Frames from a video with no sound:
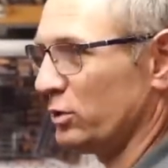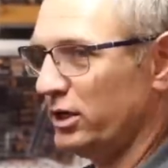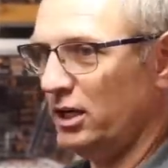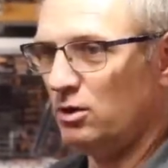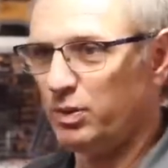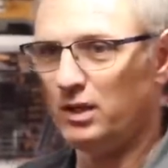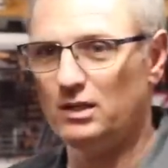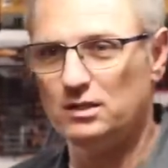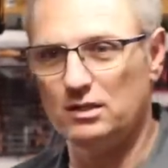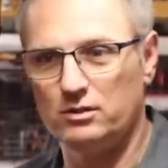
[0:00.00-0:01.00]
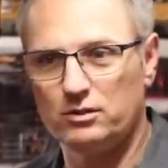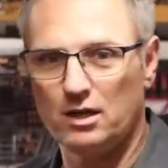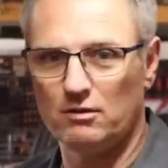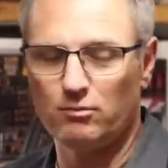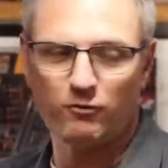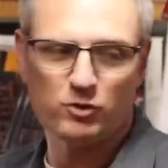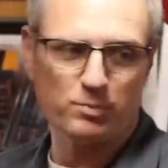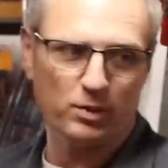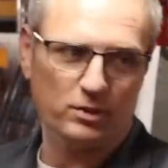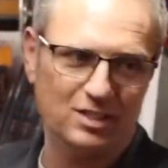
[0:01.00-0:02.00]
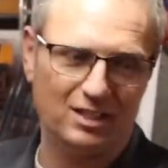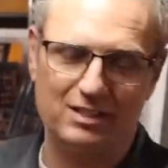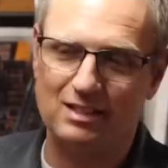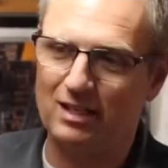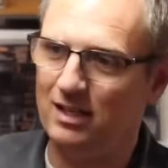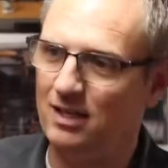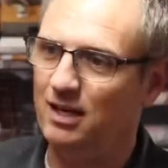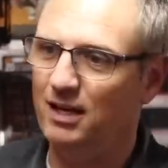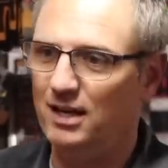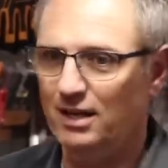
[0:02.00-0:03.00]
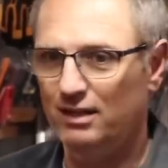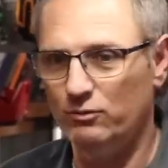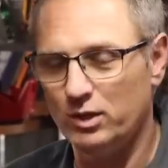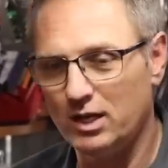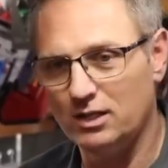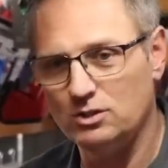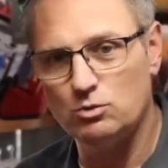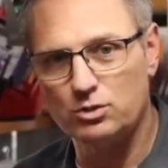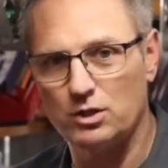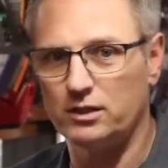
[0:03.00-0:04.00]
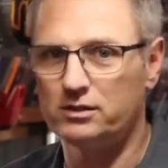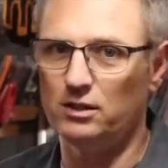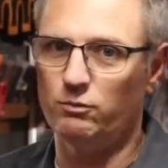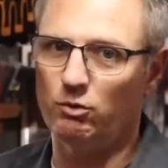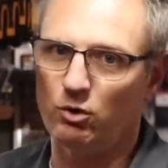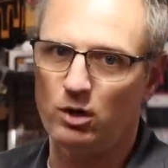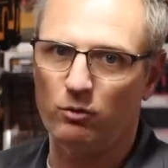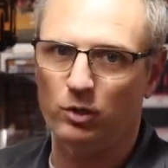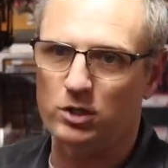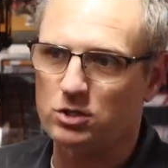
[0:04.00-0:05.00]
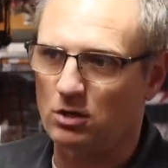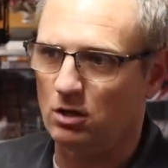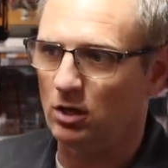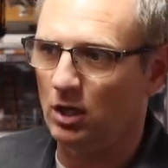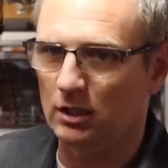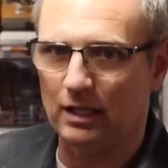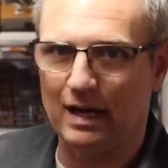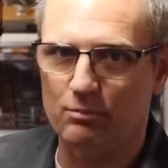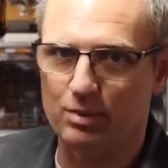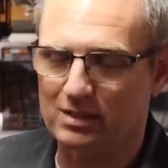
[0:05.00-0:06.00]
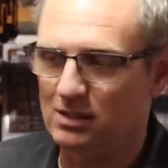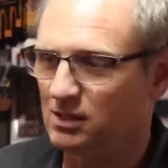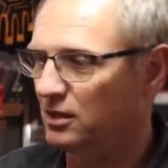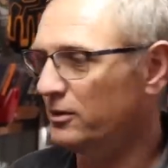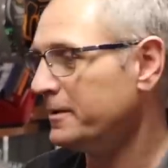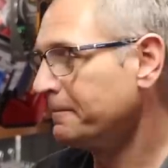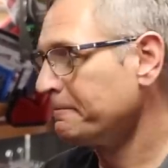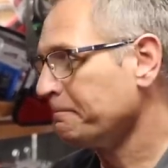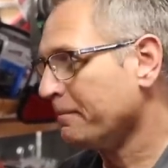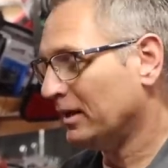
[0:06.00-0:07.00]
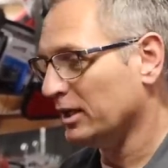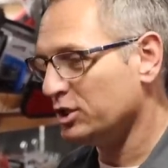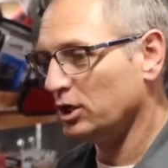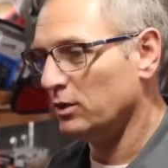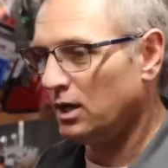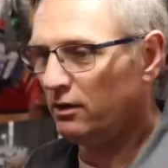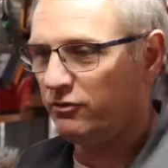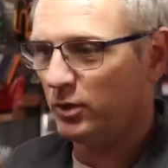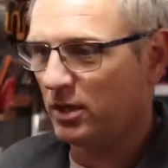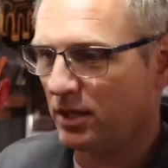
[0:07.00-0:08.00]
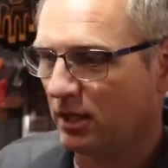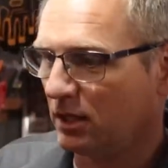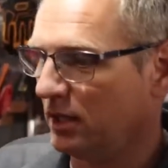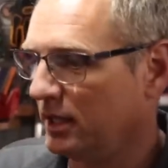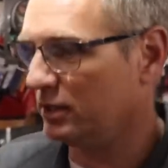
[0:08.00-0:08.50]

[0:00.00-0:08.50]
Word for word: we're an independent dealer out of Murfreesboro, Tennessee, and we got two trucks and we run a really strong online business. So Let's show off. What do you think, Clay?